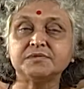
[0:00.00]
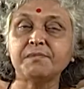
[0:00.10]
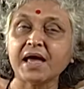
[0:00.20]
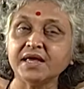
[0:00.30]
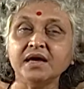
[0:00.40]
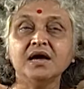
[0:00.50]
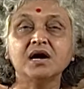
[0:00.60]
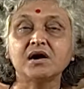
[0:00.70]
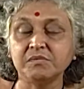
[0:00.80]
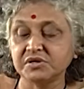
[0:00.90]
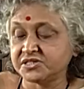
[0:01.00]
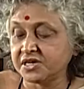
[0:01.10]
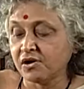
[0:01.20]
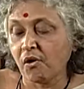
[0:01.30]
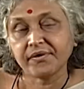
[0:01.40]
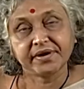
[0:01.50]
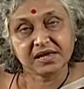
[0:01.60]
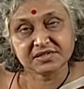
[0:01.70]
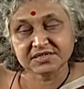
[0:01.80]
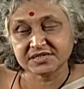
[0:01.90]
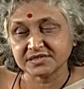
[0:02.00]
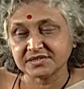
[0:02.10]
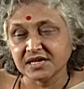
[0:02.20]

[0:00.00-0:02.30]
by commercial organizations.